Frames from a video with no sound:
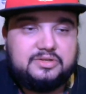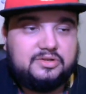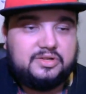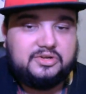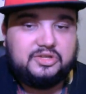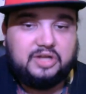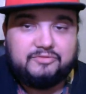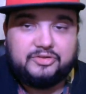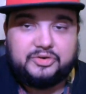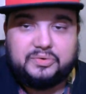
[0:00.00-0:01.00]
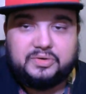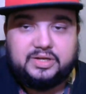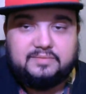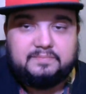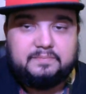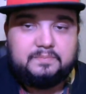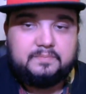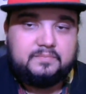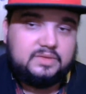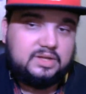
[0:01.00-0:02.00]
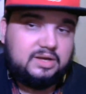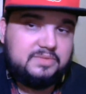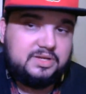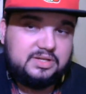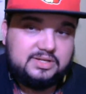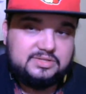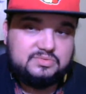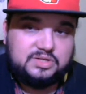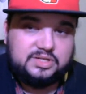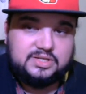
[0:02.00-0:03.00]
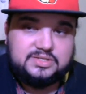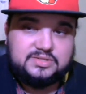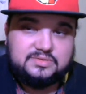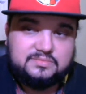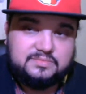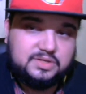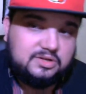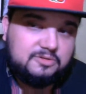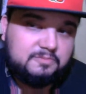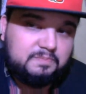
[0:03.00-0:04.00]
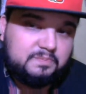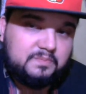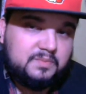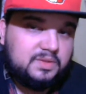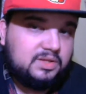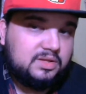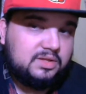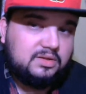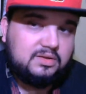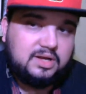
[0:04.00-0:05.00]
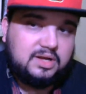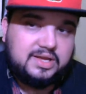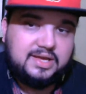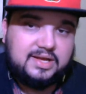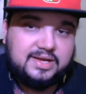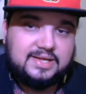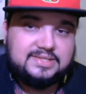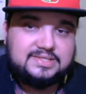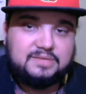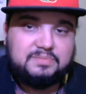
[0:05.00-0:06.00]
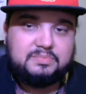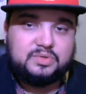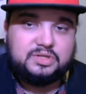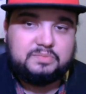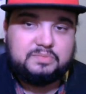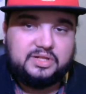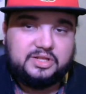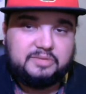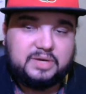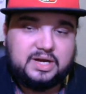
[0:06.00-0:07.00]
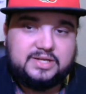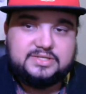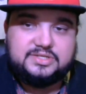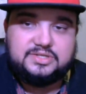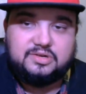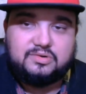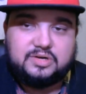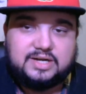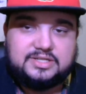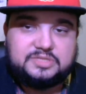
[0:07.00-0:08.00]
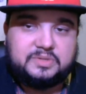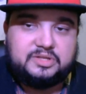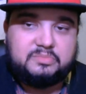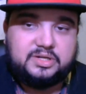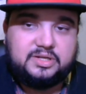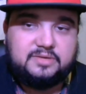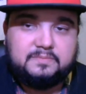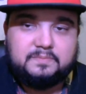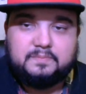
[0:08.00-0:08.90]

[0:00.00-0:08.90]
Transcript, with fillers: they're dumb for doing it. I mean, it is what it is. You know, I can't I can't tell people what to put in their pockets, you know, or how to spend their money.